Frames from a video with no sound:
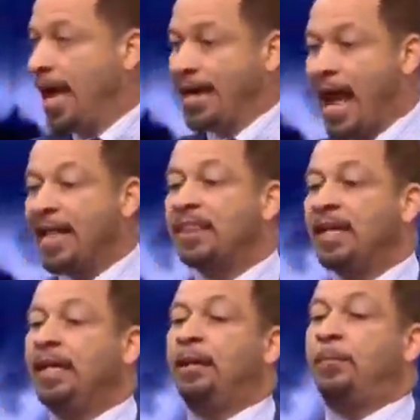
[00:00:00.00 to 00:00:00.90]
And I
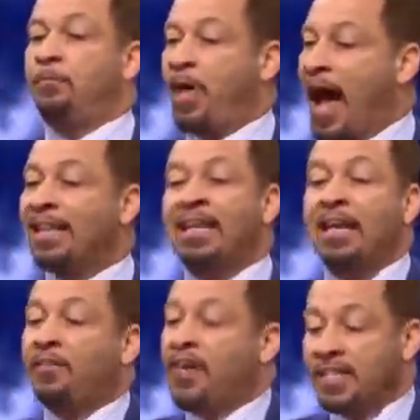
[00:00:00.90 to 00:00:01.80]
think I
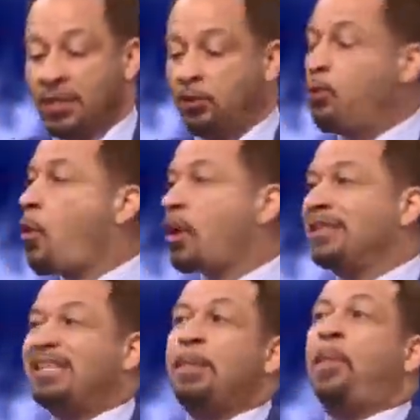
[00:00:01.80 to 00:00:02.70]
think if he's in New
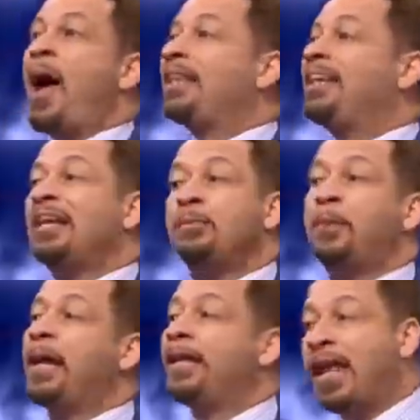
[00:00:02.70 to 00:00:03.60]
Orleans, he probably
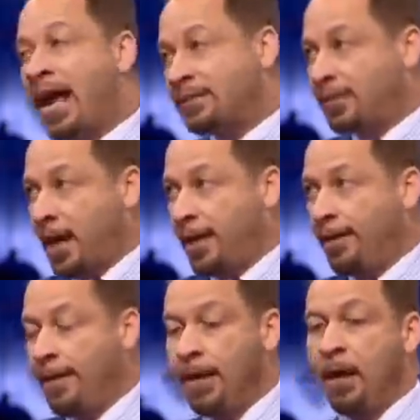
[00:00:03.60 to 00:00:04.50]
doesn't play last night.
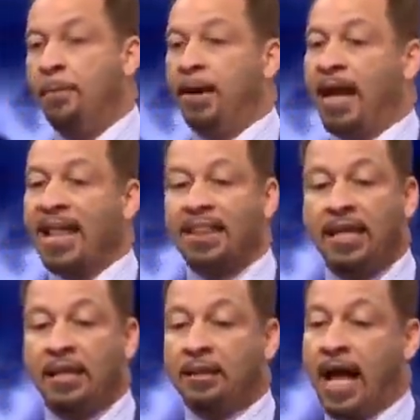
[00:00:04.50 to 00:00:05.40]
But I
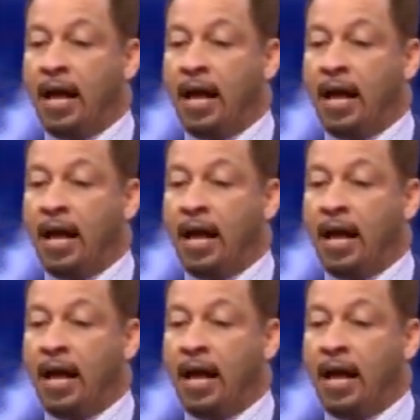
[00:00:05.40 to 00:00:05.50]
think